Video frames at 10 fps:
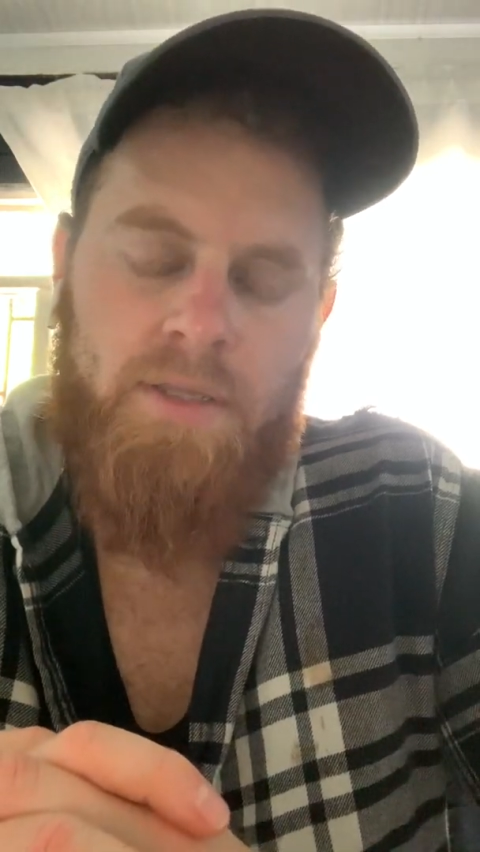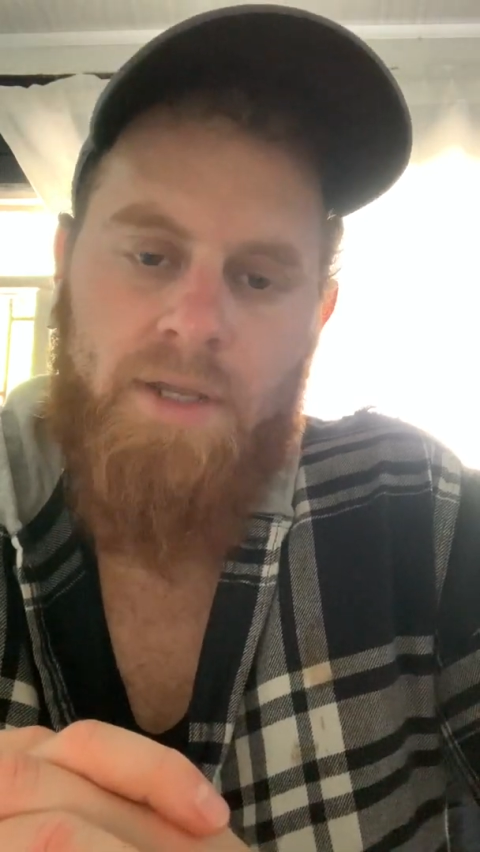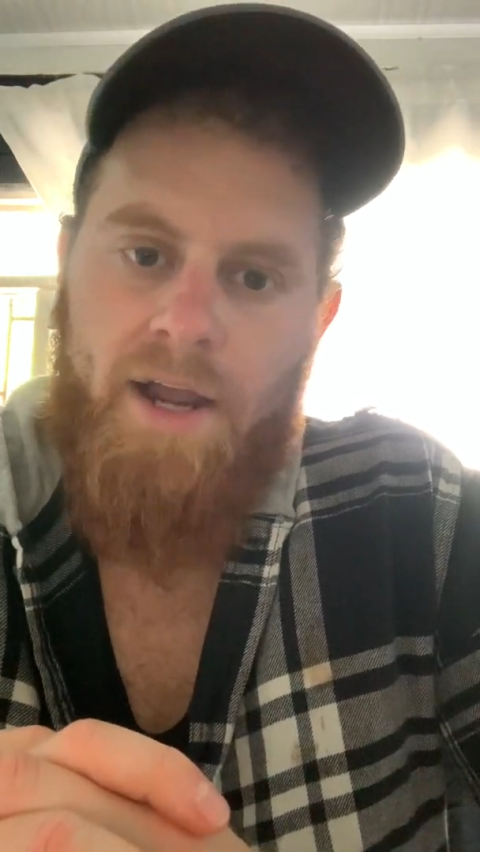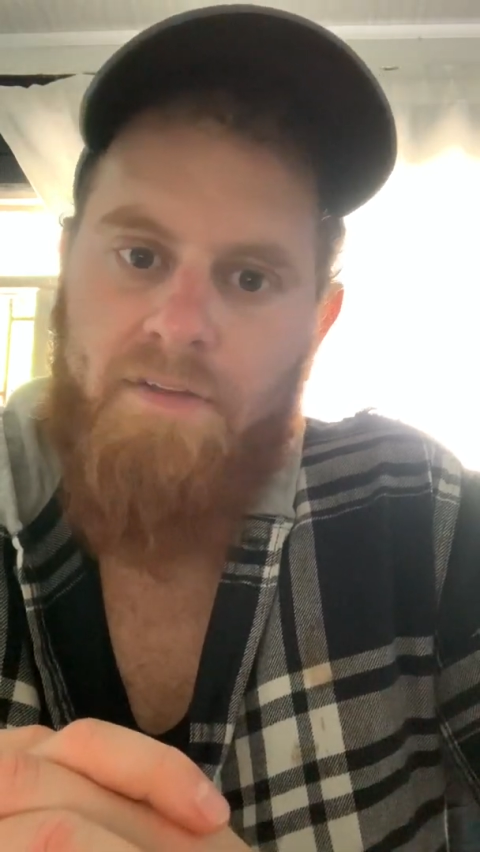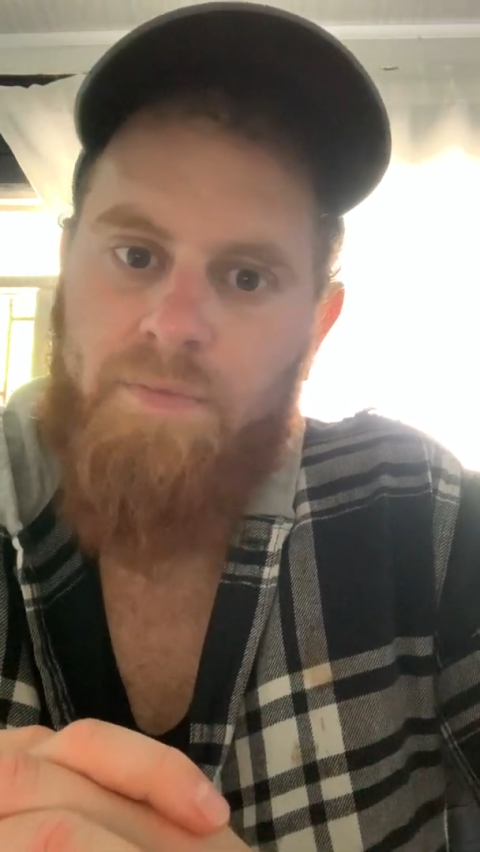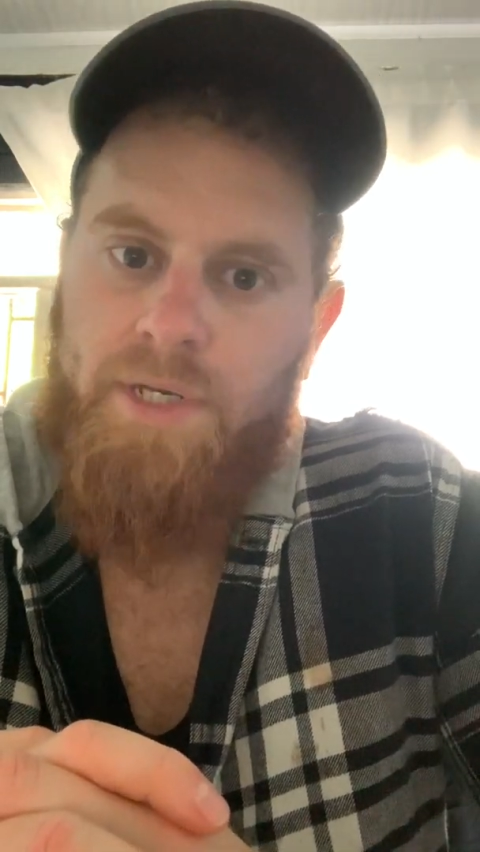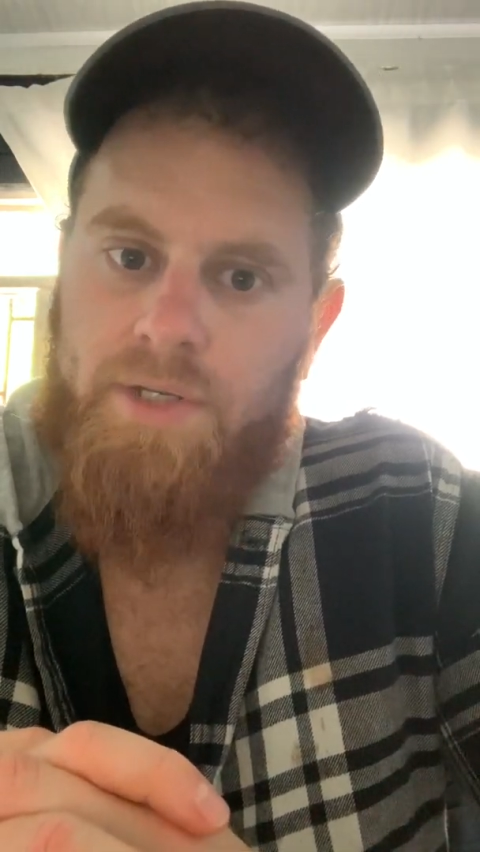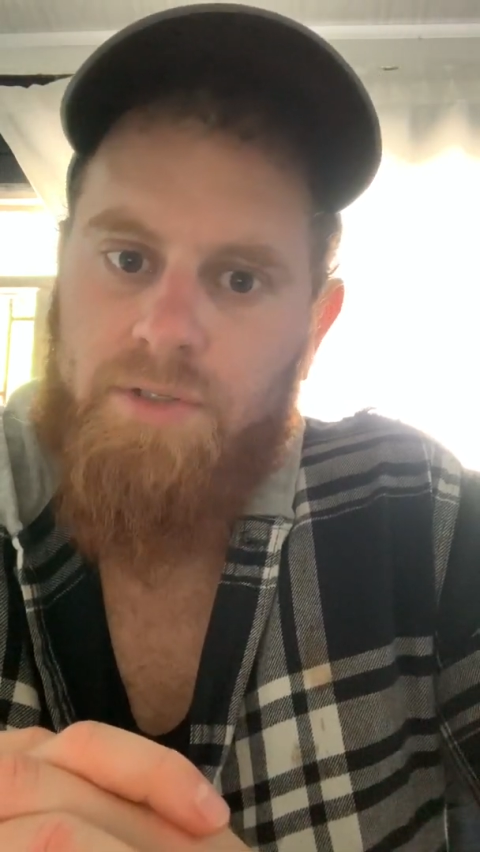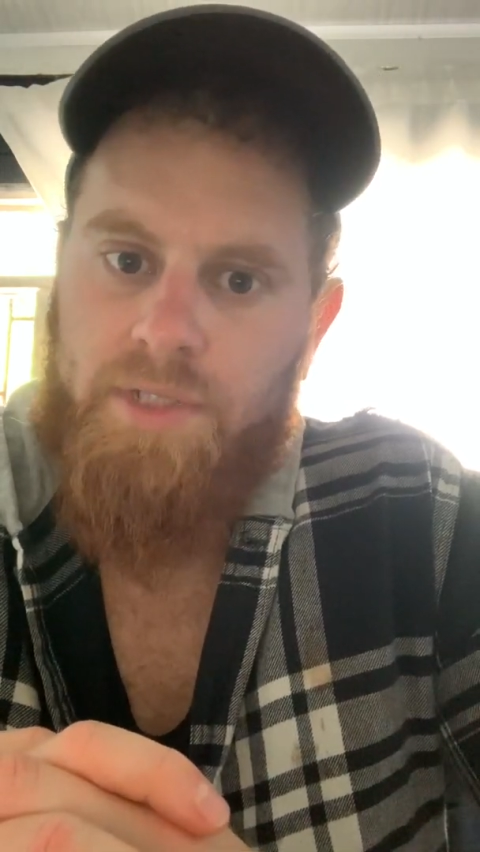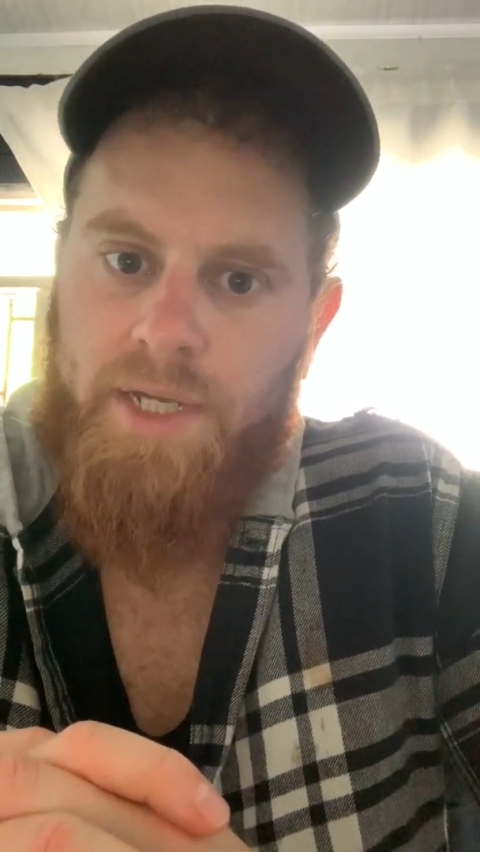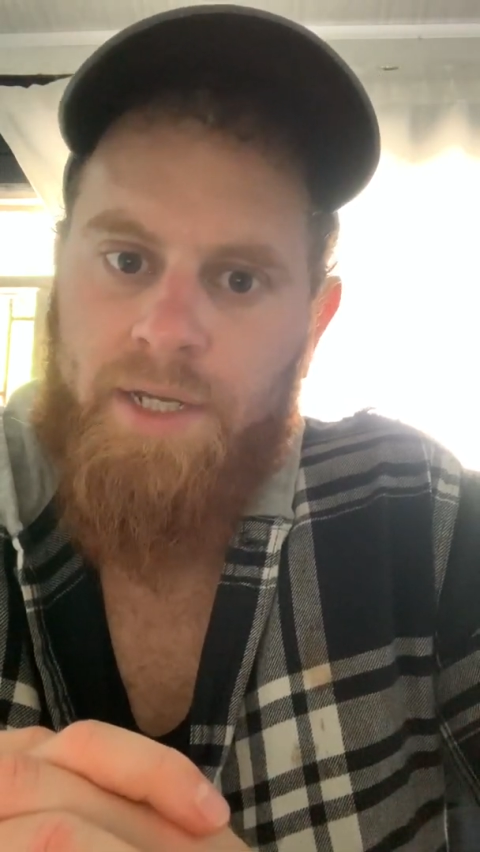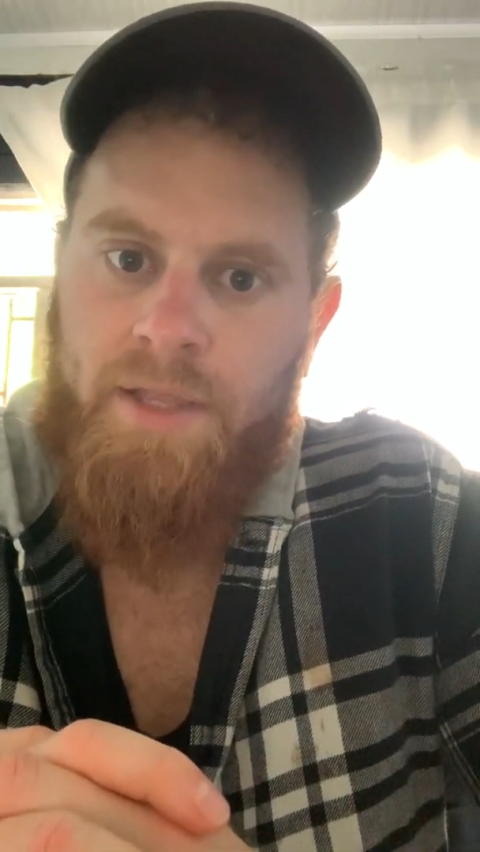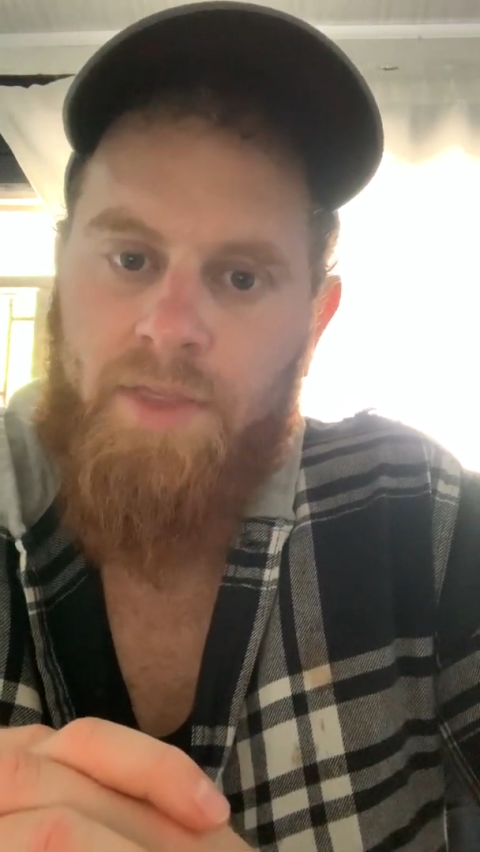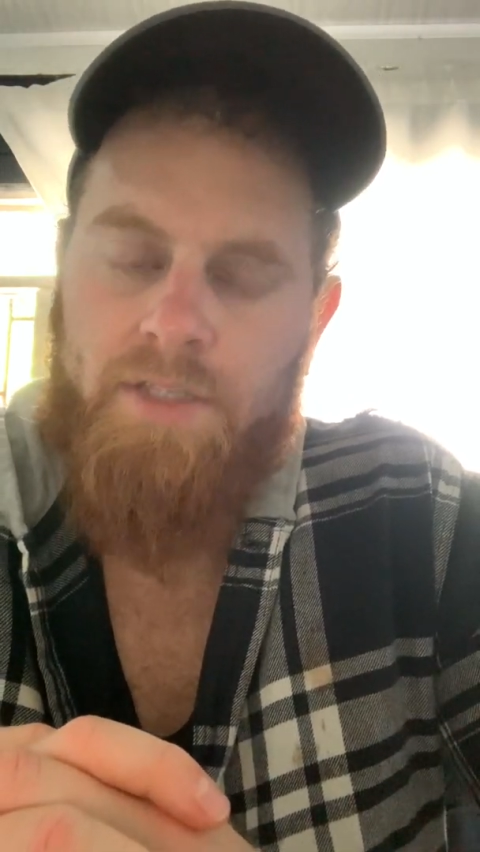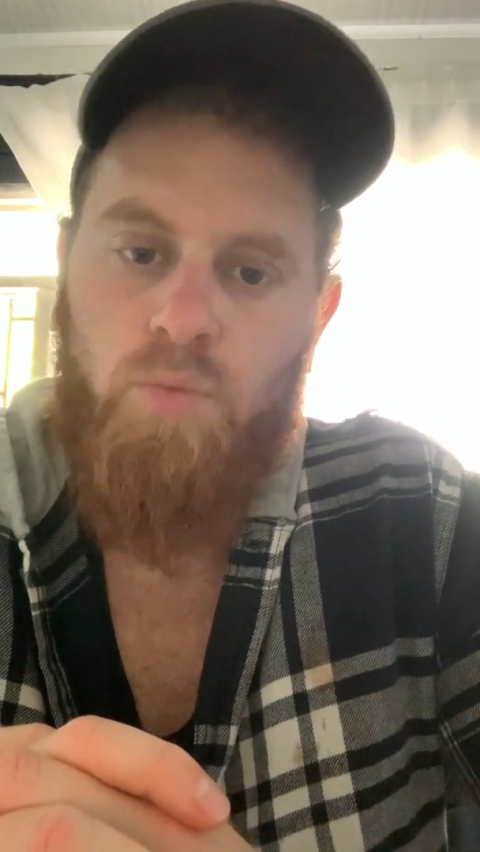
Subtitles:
that I've been using that's